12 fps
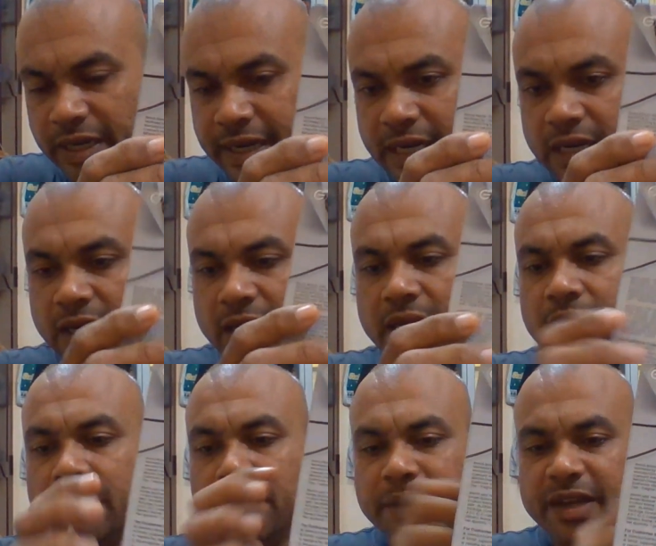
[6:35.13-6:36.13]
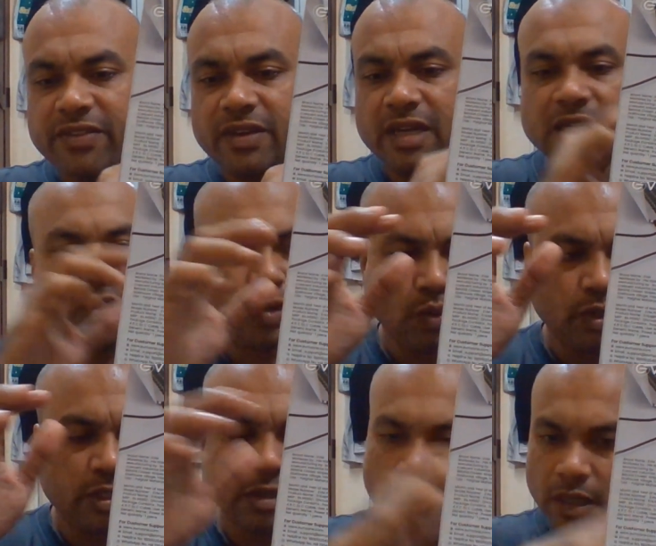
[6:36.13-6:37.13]
It basically
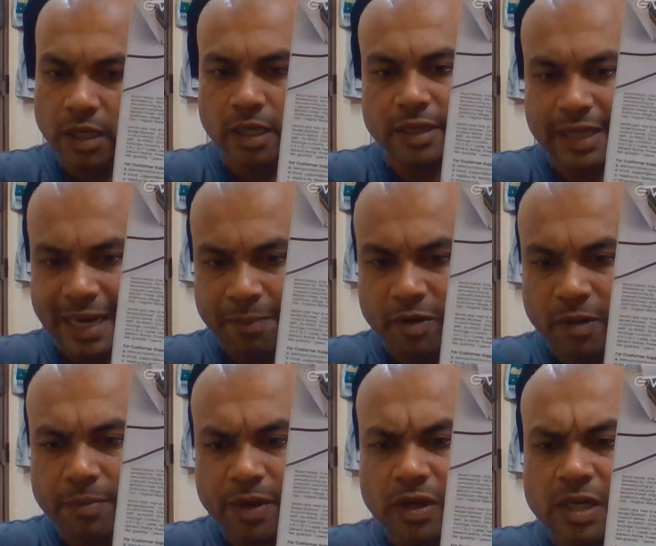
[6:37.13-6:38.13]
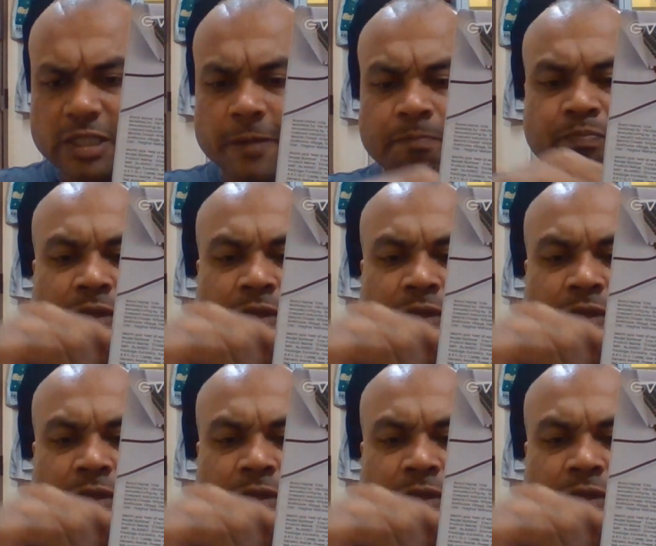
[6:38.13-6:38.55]
suits the laptop because